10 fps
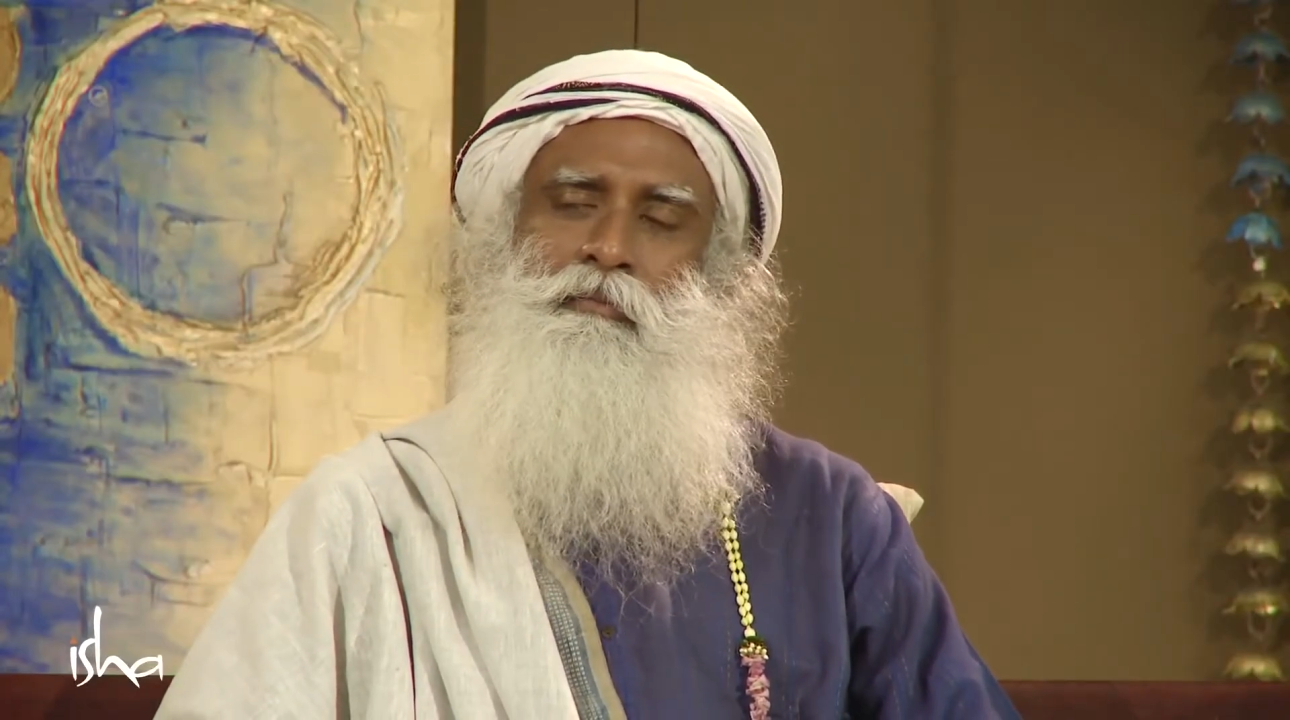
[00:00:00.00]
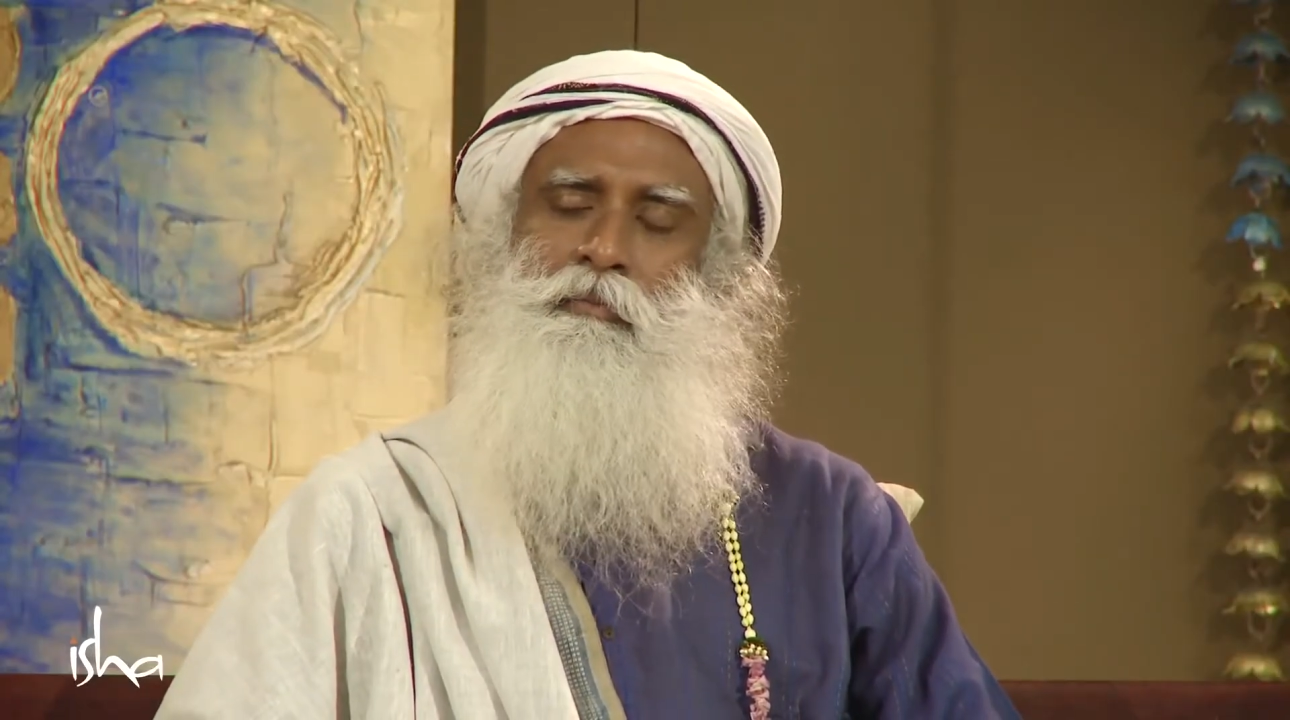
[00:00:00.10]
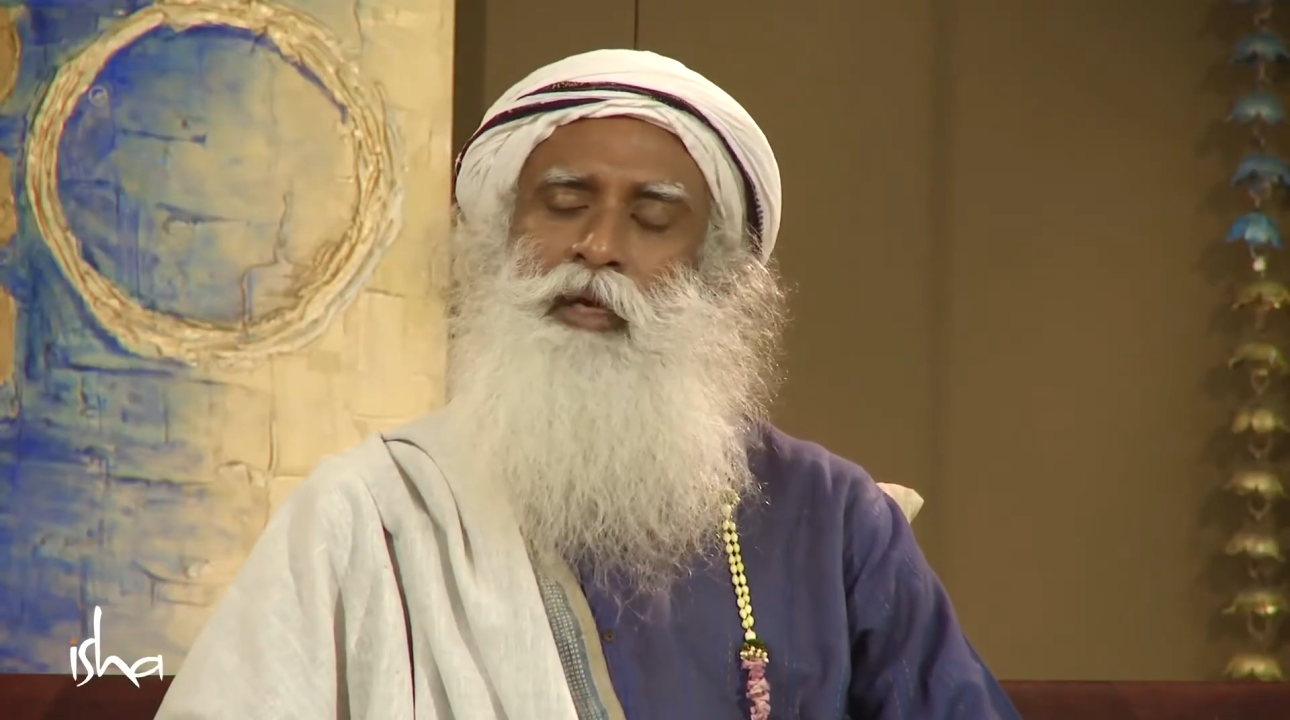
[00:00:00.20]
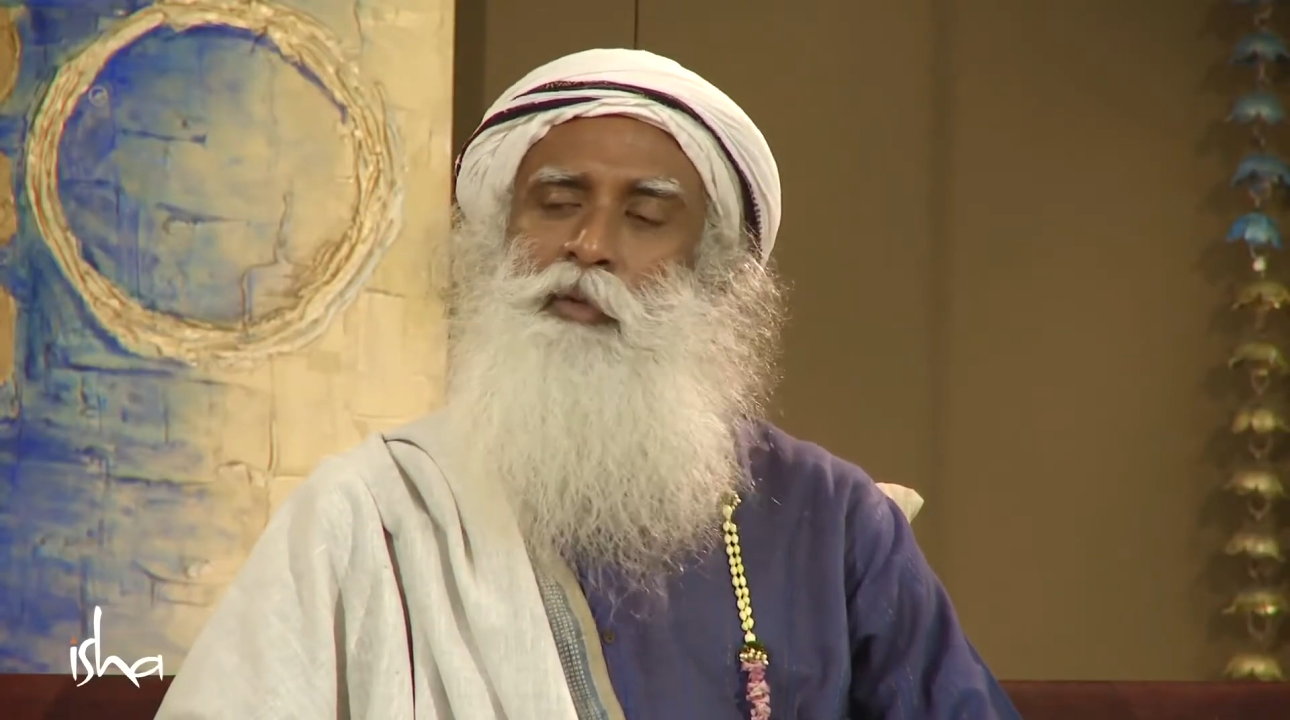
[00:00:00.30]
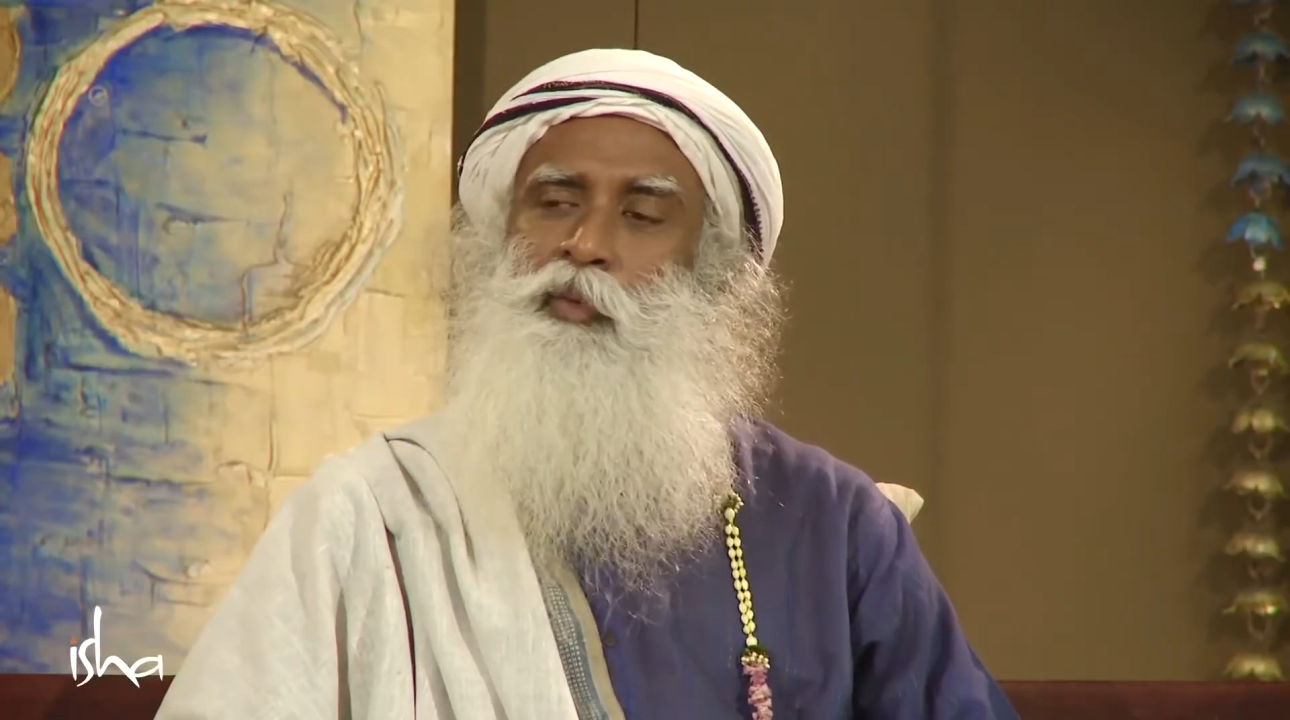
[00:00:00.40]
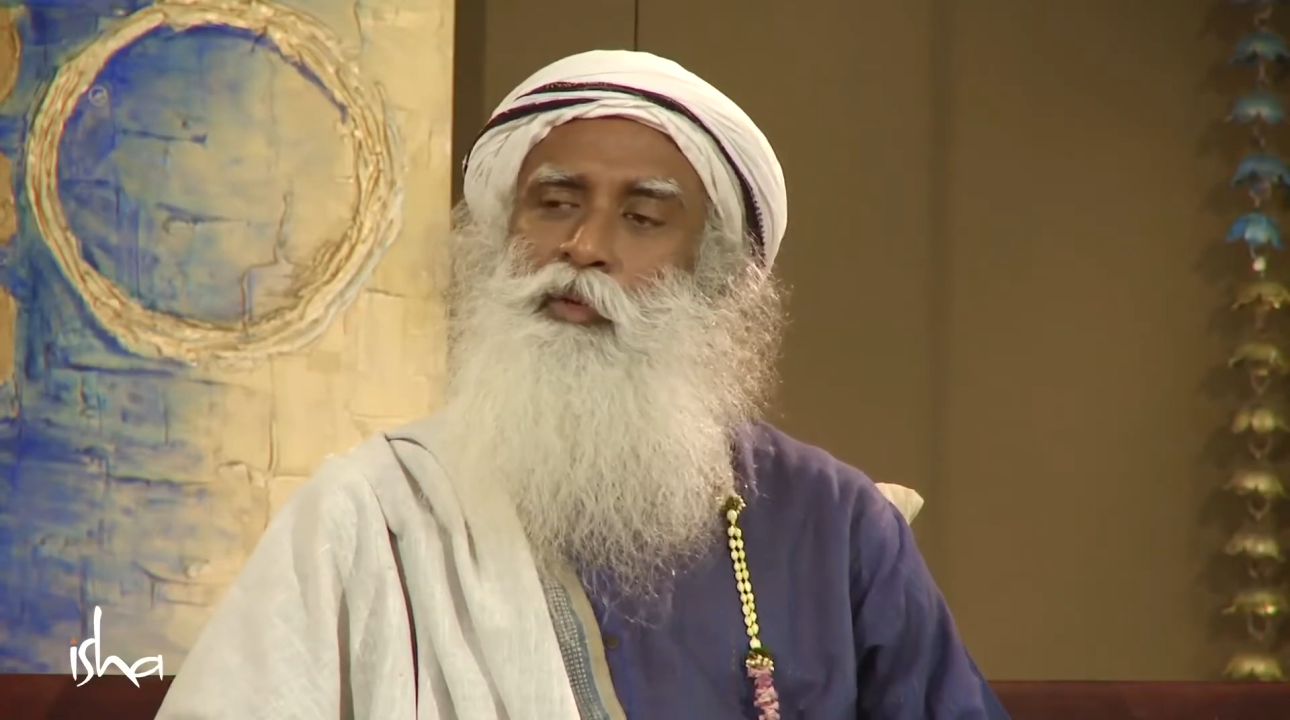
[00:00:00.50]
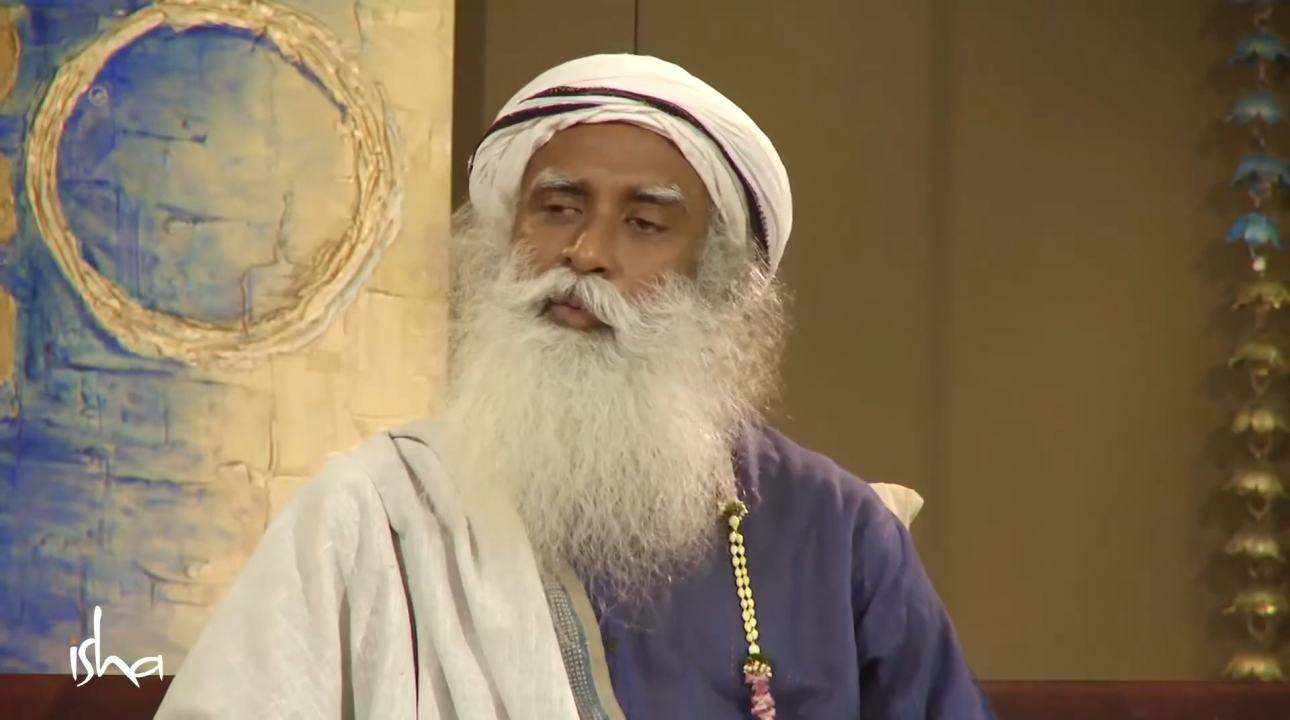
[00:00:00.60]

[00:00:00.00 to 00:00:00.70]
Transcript: But we